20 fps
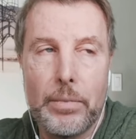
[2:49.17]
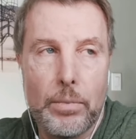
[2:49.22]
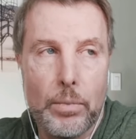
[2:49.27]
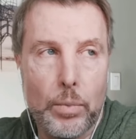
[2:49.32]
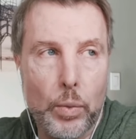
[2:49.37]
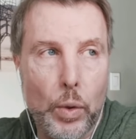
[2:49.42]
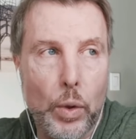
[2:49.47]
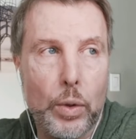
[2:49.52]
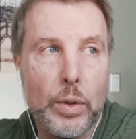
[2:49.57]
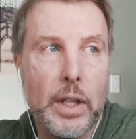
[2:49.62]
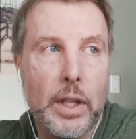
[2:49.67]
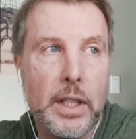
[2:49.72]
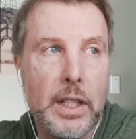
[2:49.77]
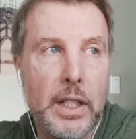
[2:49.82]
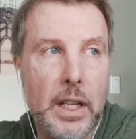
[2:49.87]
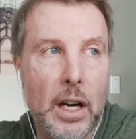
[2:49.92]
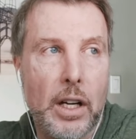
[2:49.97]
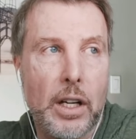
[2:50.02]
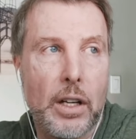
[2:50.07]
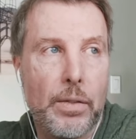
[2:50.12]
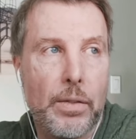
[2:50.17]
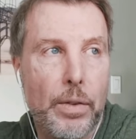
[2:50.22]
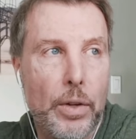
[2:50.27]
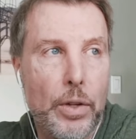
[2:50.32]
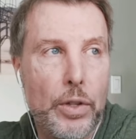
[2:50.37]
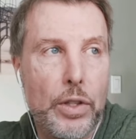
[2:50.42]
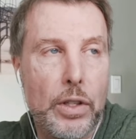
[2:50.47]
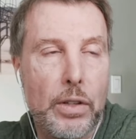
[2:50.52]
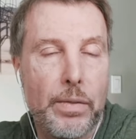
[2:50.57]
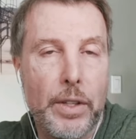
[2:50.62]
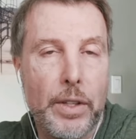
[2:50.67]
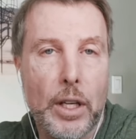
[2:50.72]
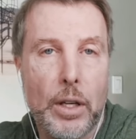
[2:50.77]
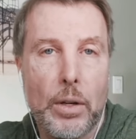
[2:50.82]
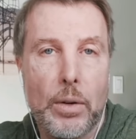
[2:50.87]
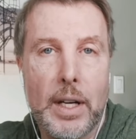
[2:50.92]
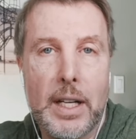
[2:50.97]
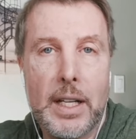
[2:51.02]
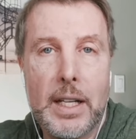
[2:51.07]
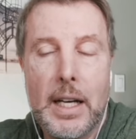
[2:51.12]
wounded younger version of
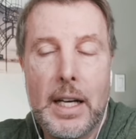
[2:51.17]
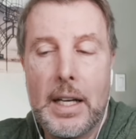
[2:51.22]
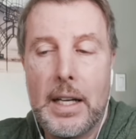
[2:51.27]
you and